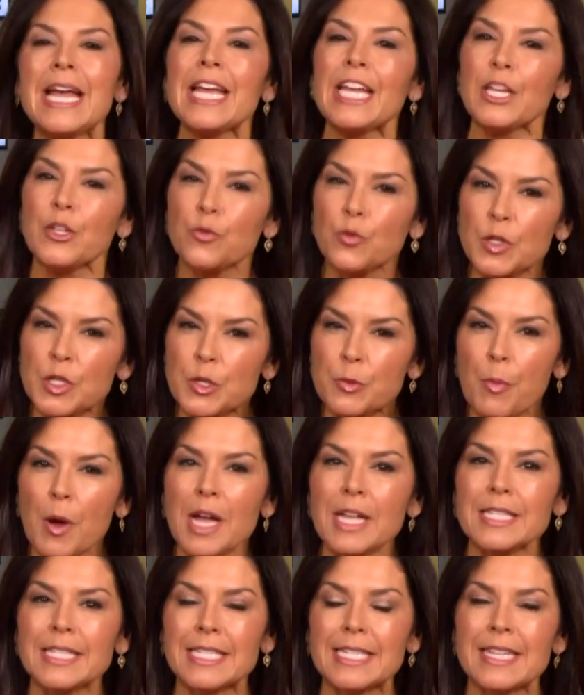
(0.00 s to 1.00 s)
In
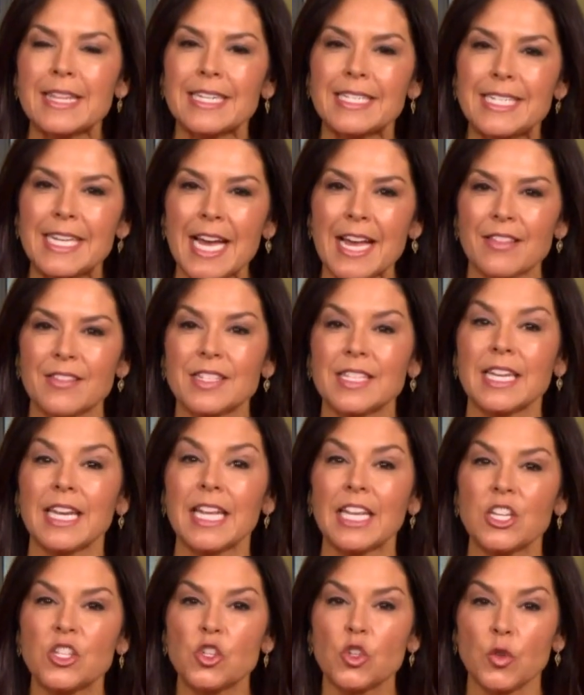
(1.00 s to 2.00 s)
response to the deaths and
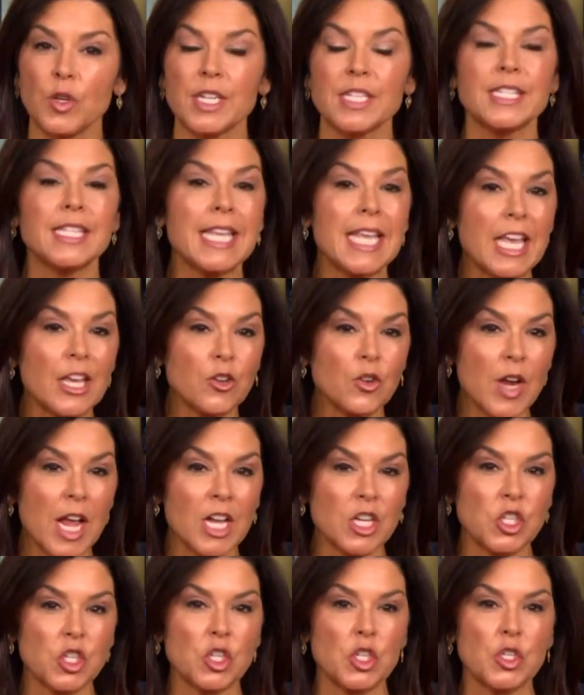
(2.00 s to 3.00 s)
injuries, the
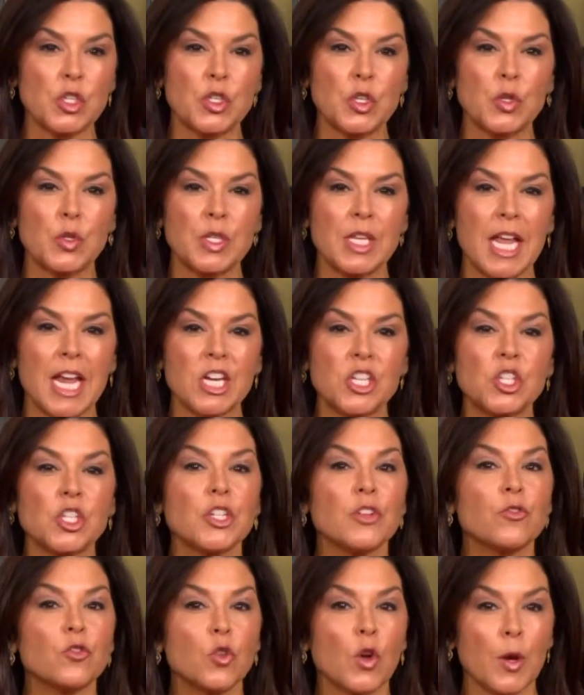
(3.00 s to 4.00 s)
International Association
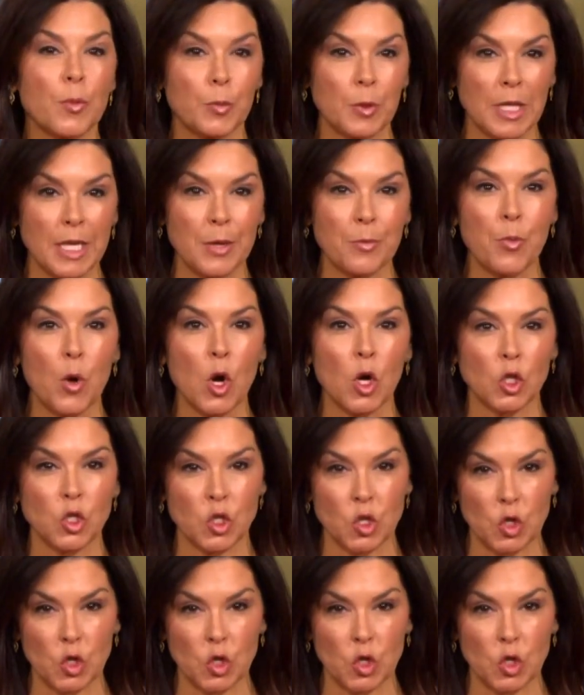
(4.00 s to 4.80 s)
of Trampoline Parks